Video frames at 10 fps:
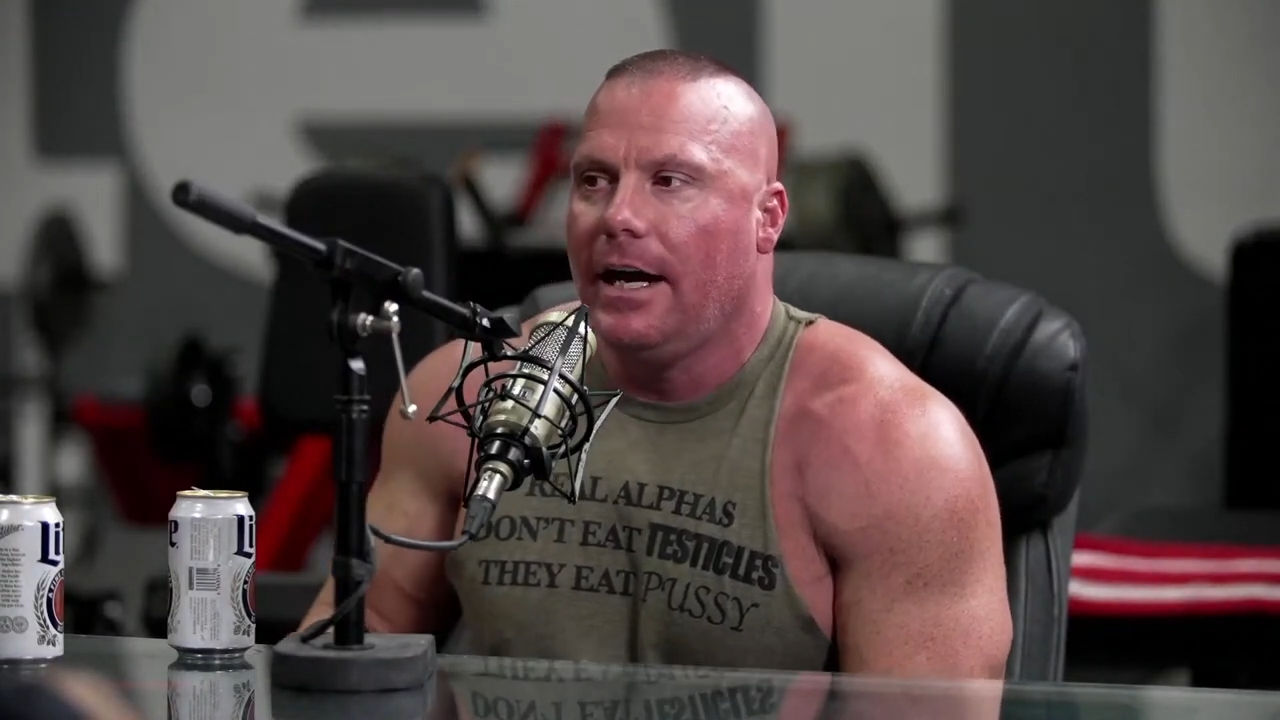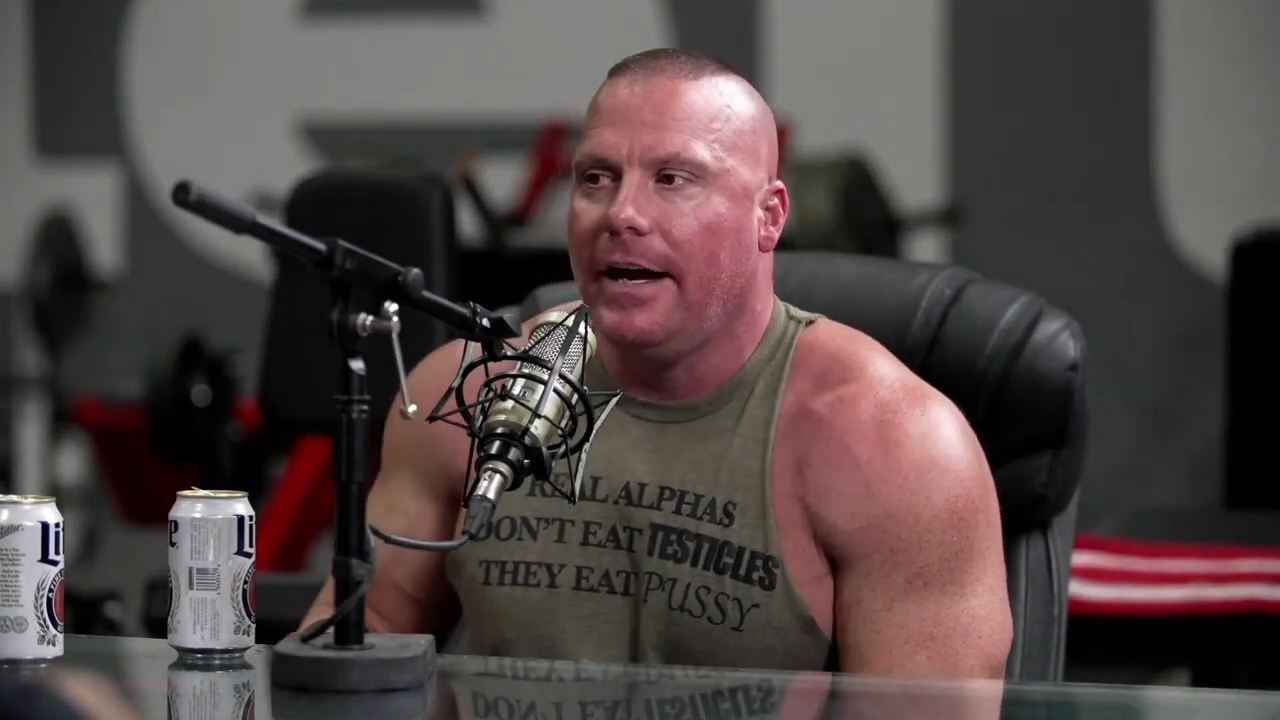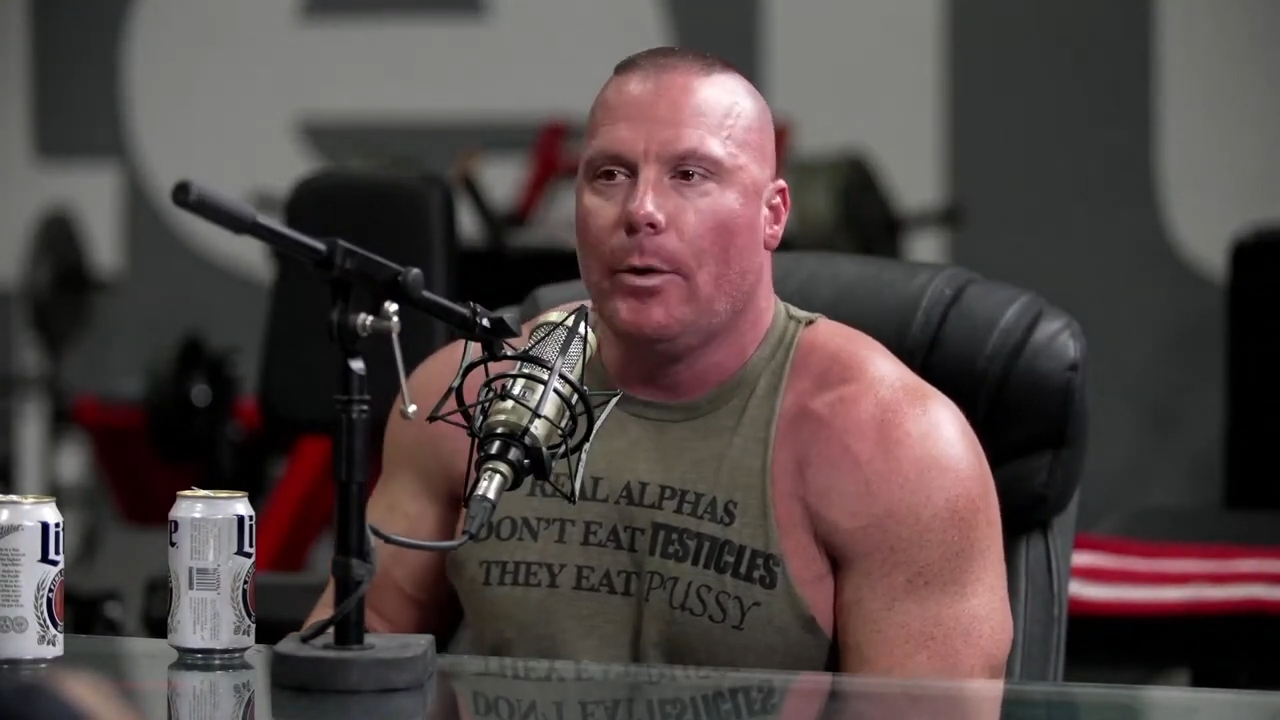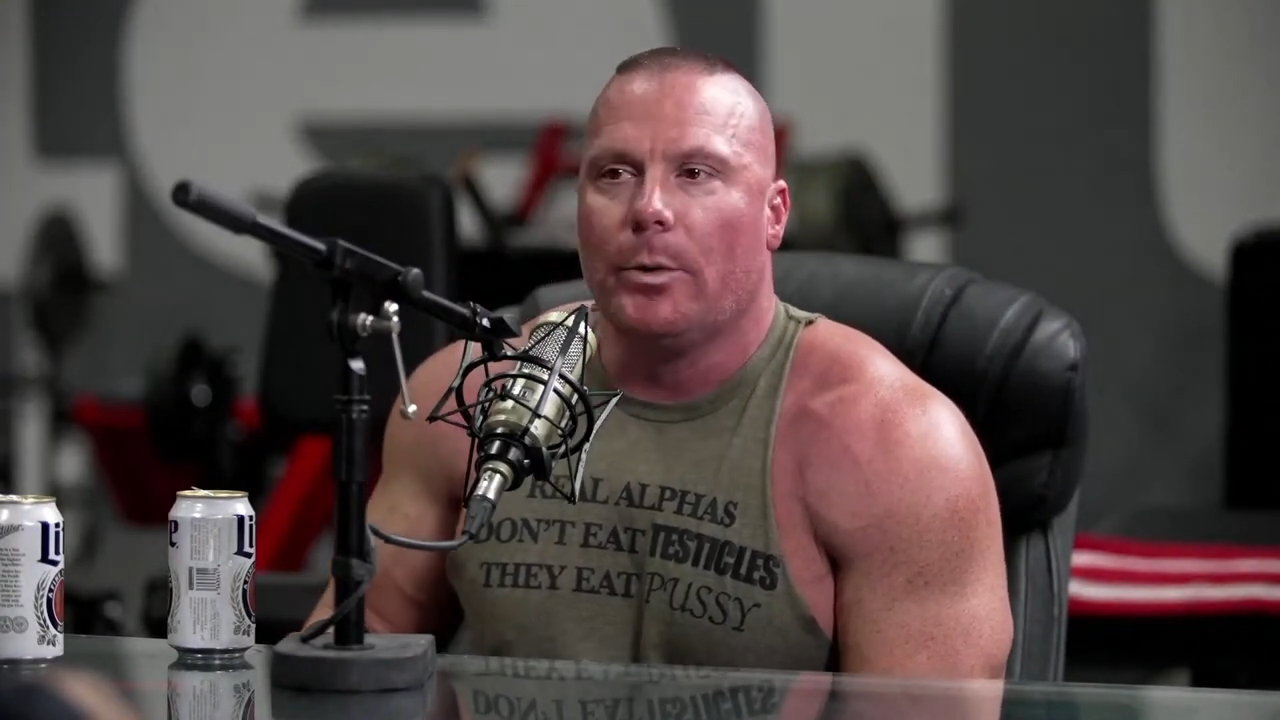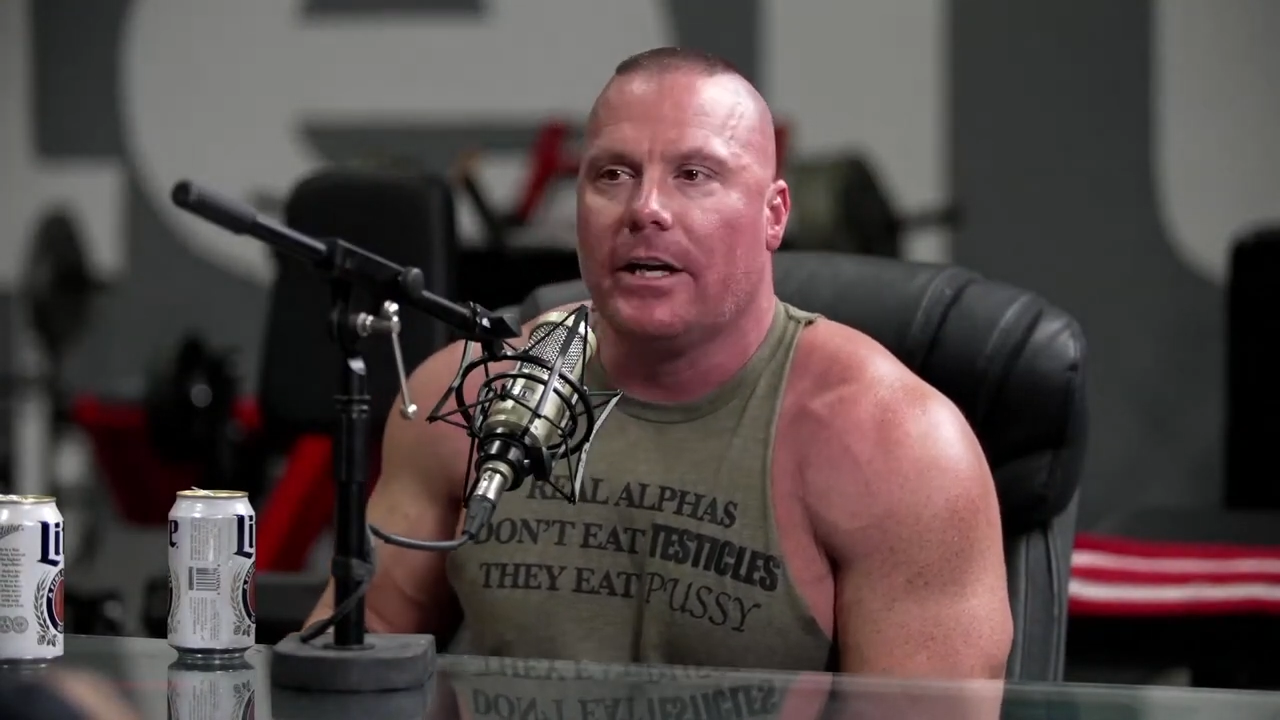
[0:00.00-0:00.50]

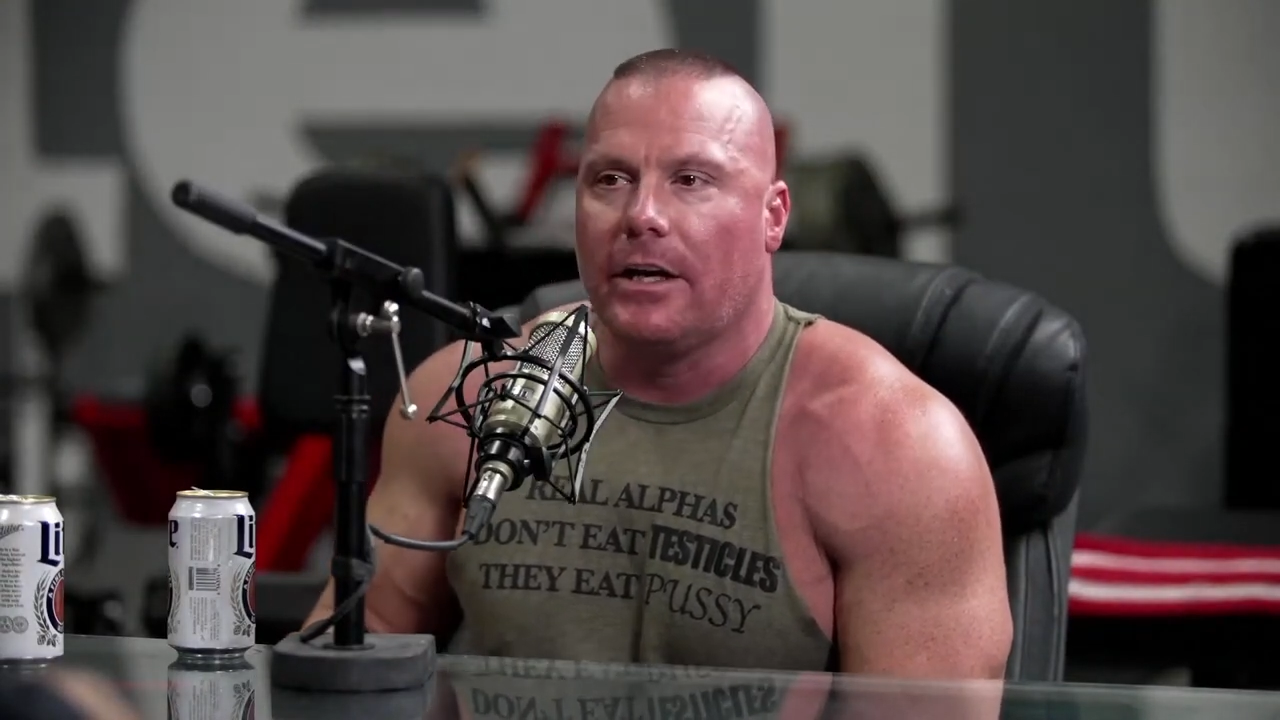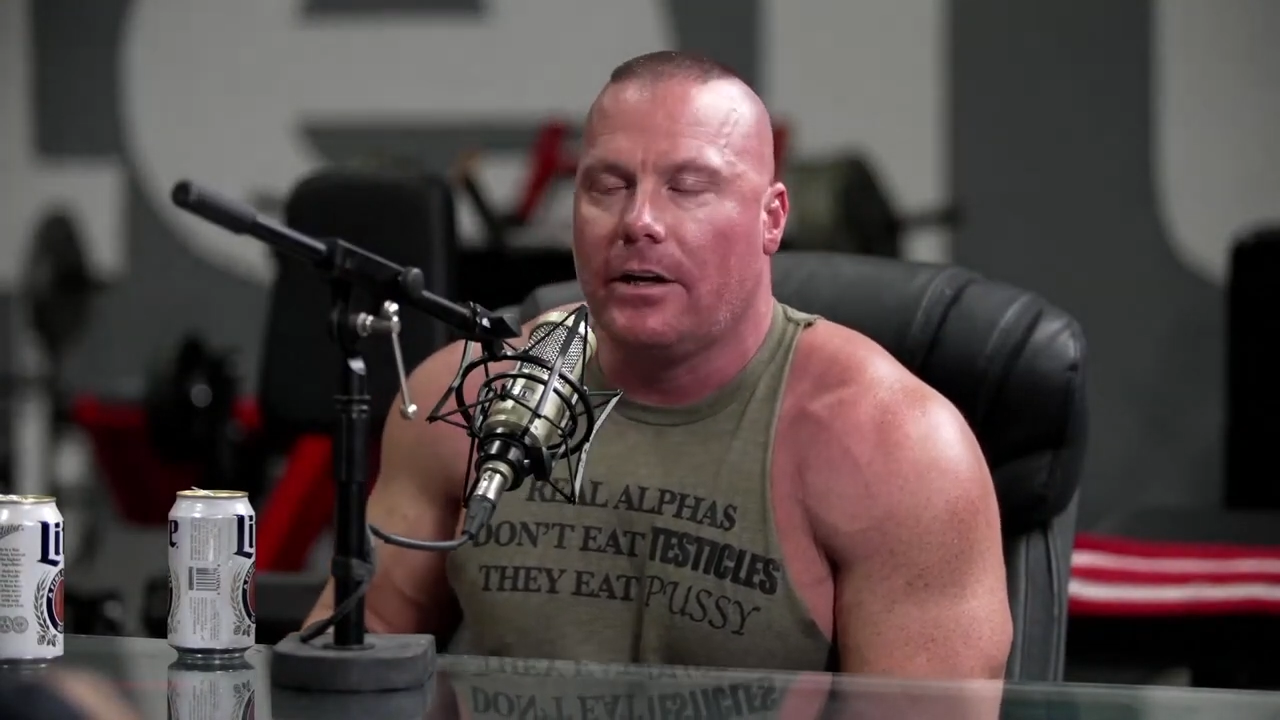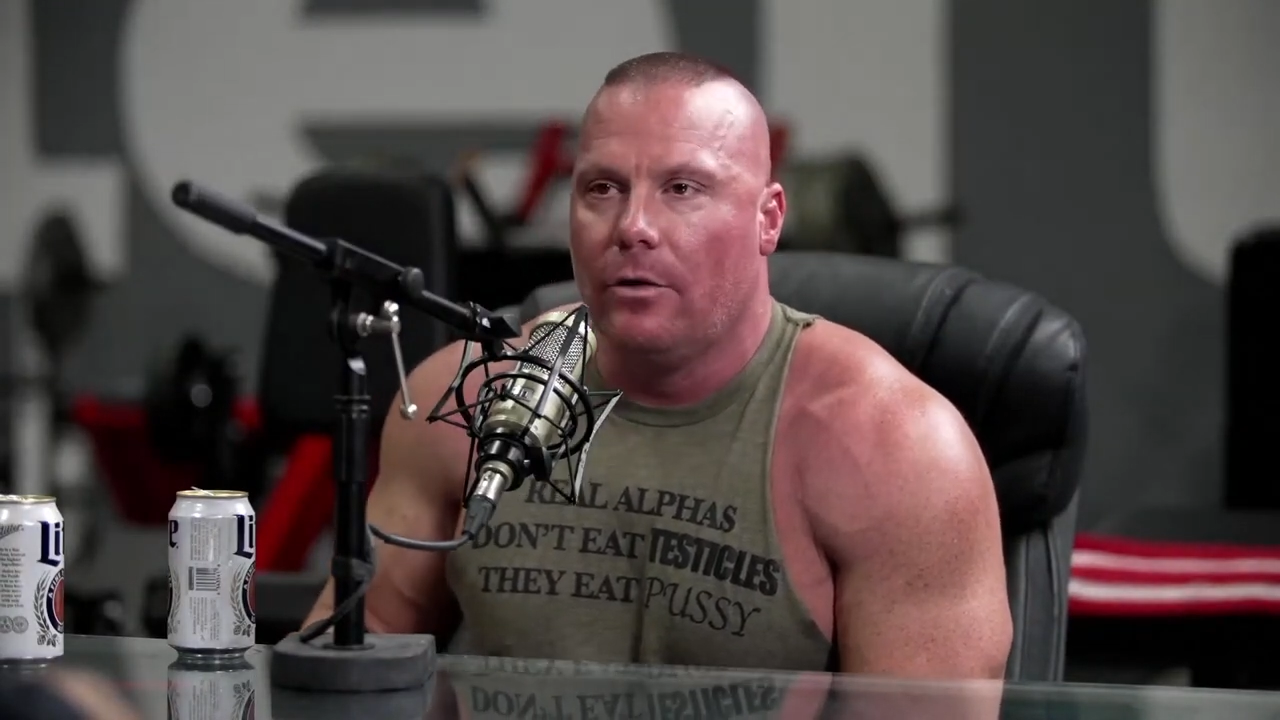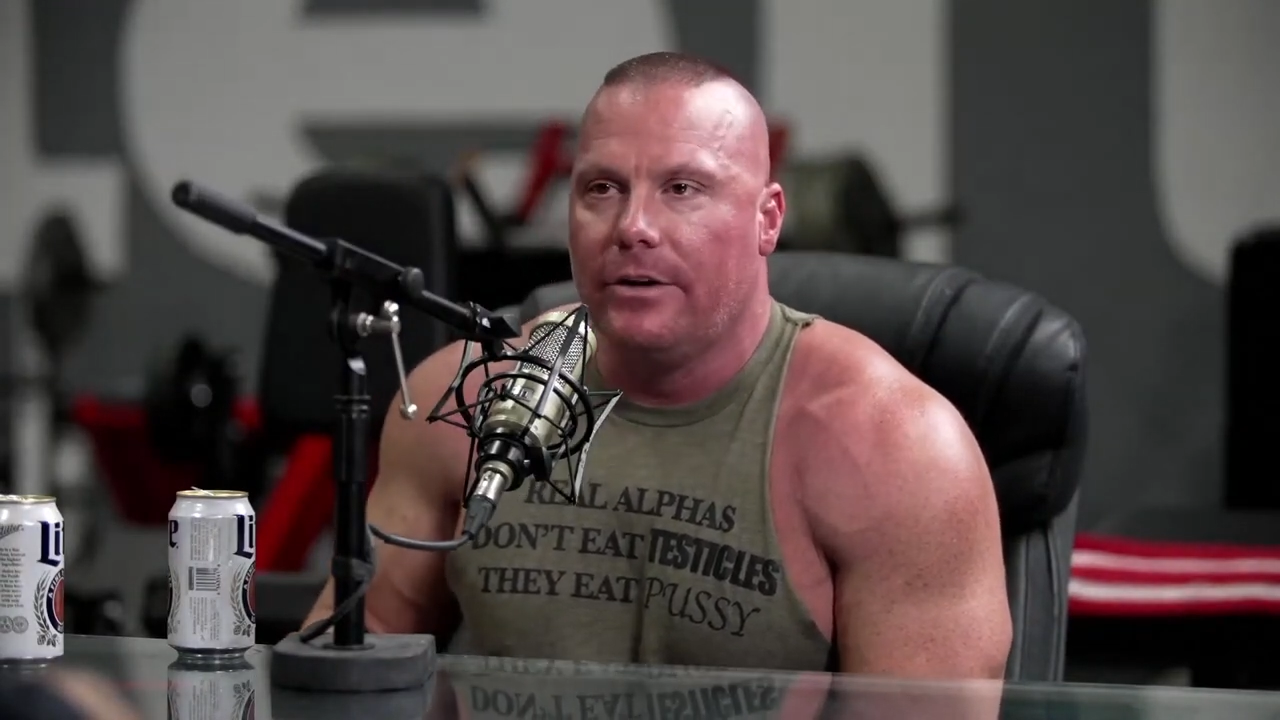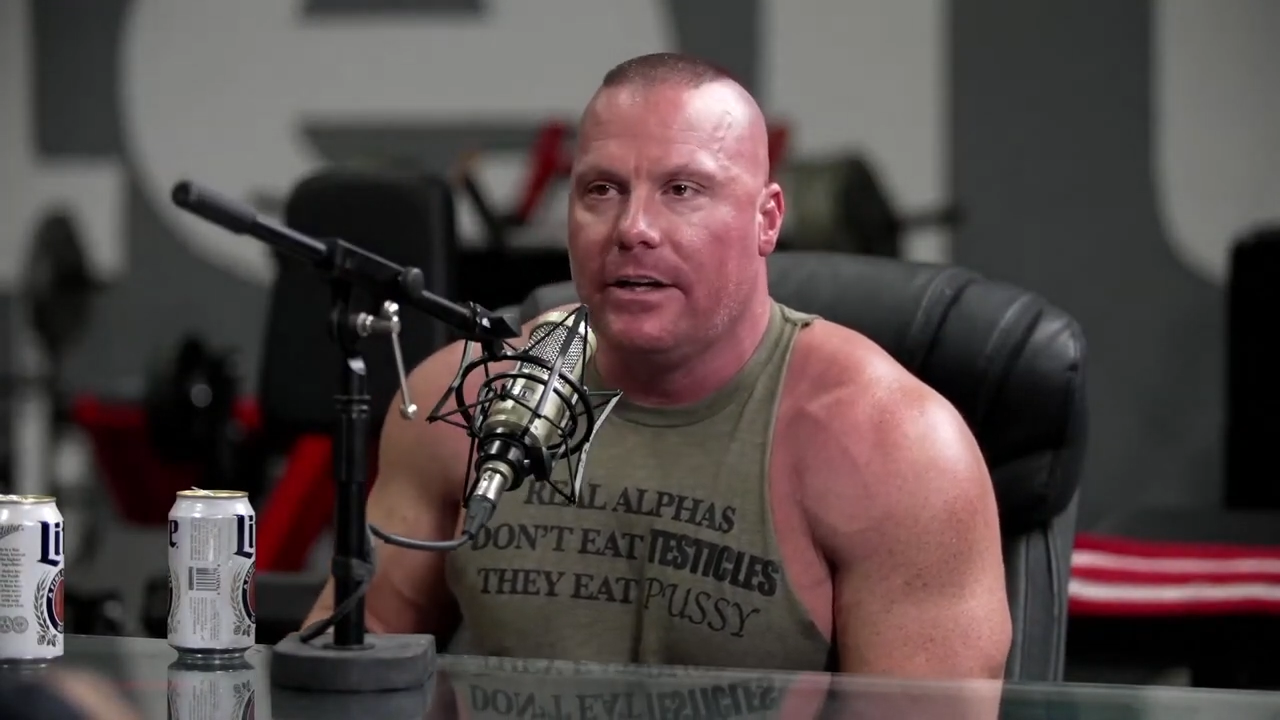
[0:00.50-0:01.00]
and they wouldn't let a
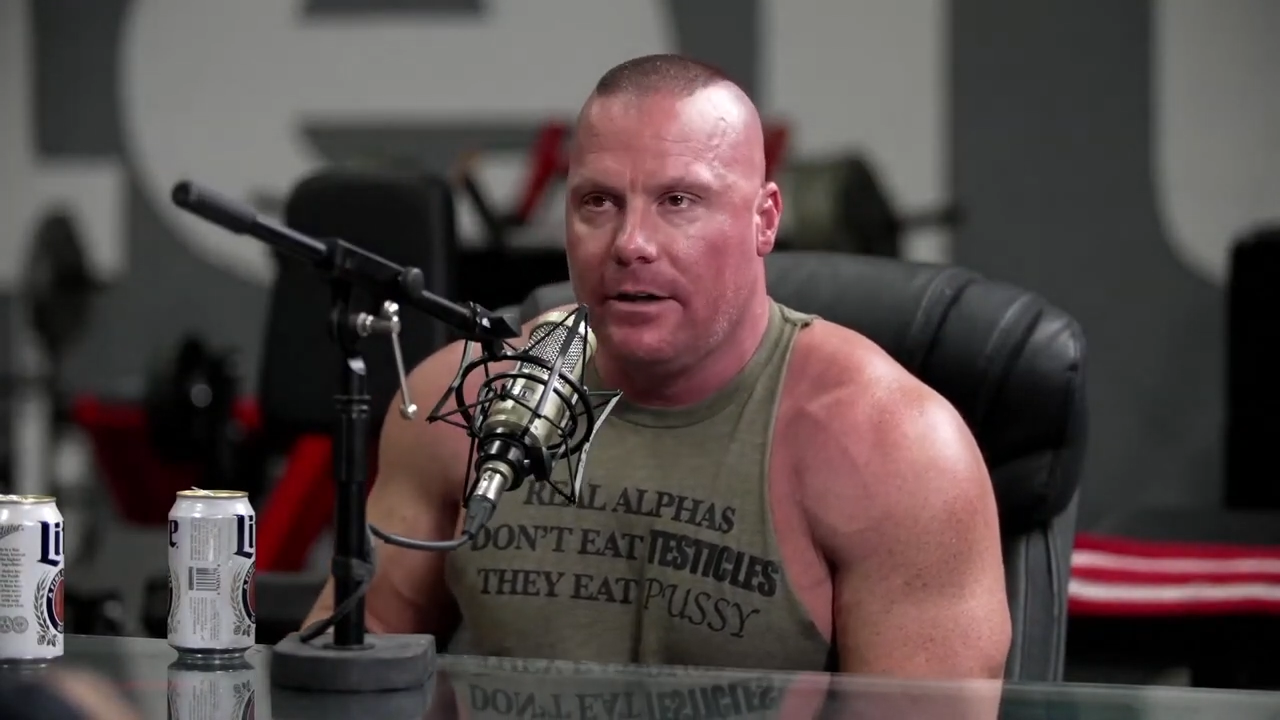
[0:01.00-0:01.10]
goat in.